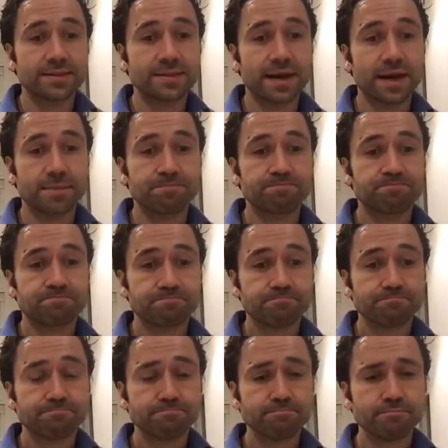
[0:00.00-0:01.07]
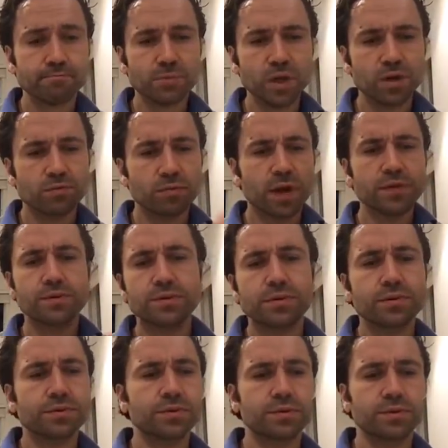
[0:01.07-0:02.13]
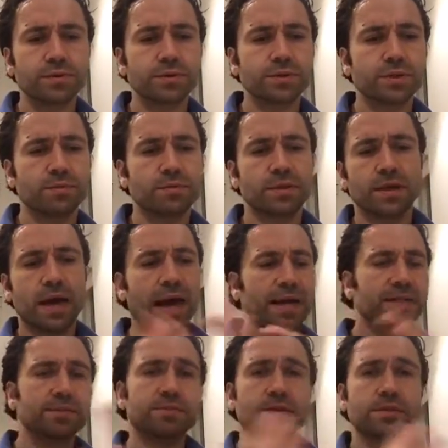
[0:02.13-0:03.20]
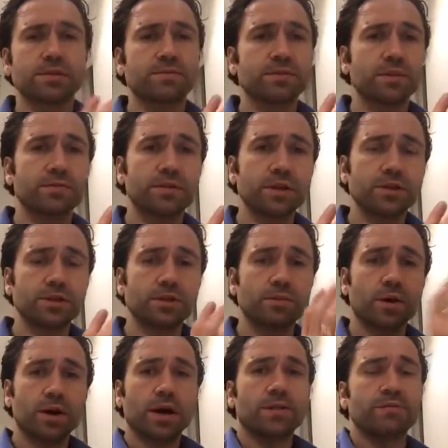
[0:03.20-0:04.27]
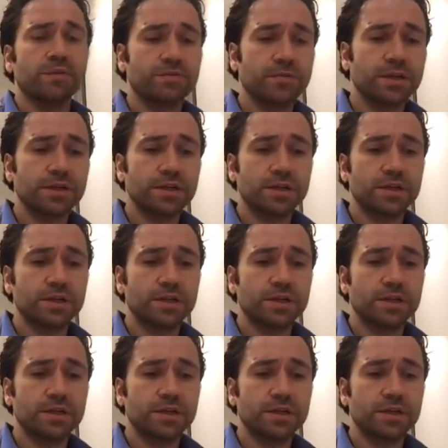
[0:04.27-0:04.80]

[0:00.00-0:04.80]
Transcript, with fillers: um, run you through some of the aspects of innovation, what kind of innovation